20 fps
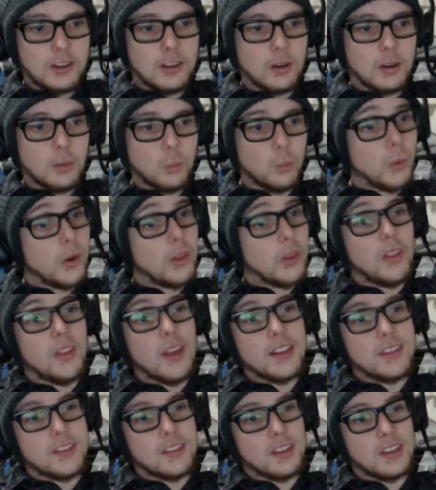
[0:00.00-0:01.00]
Whether
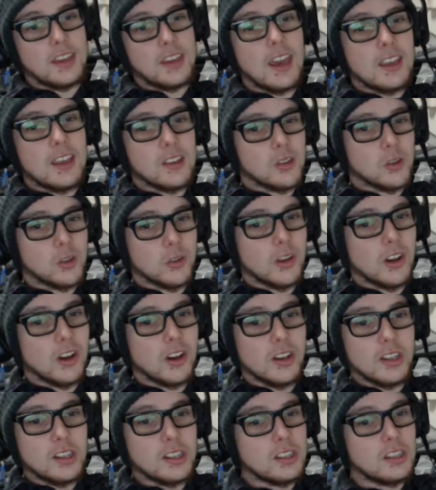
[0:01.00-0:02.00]
that's the case or
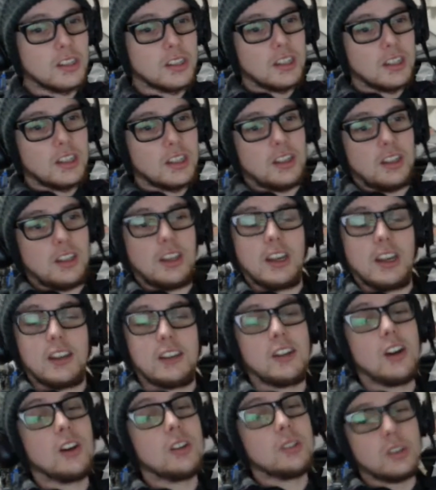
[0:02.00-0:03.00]
not,
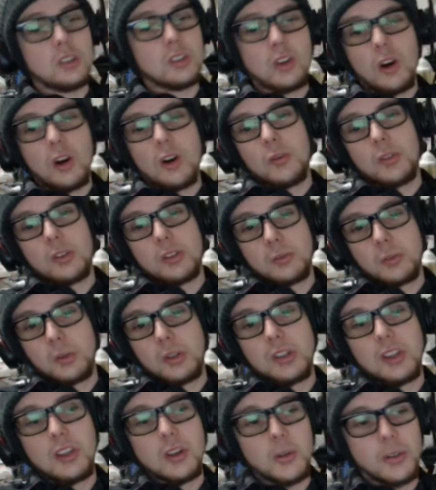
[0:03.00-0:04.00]
only Corvus
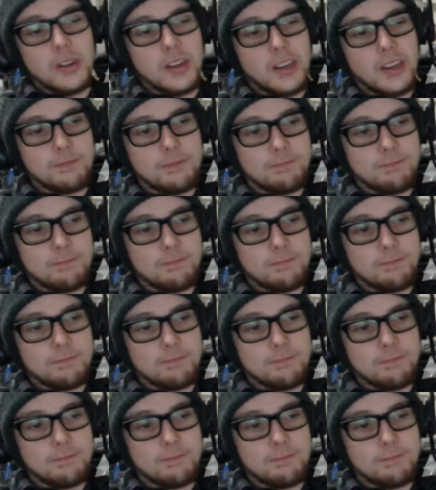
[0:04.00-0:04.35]
would know that.